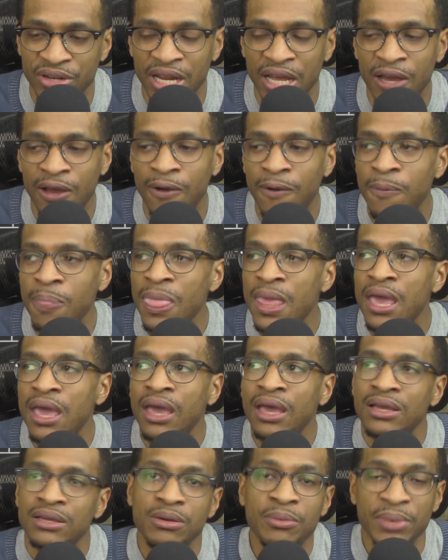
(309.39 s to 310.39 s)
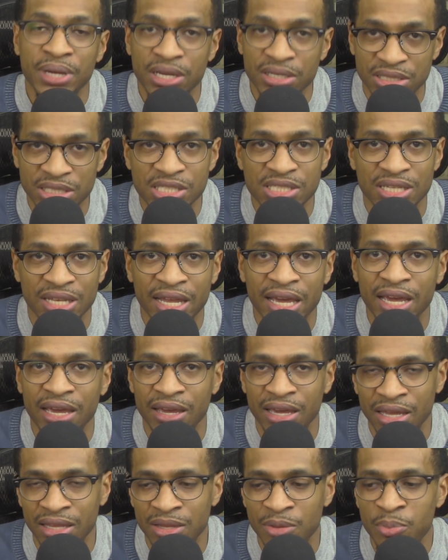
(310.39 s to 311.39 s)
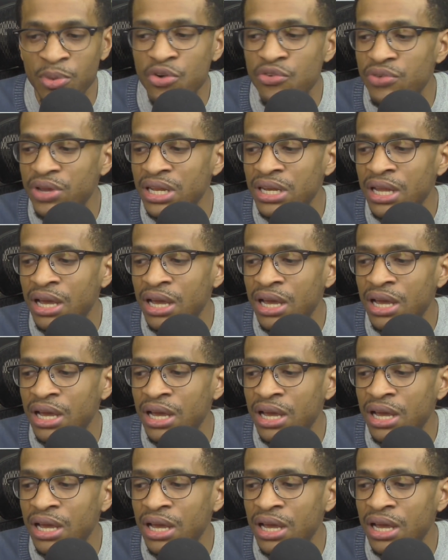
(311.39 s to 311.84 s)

Now, I mean, she's Leia in the movie.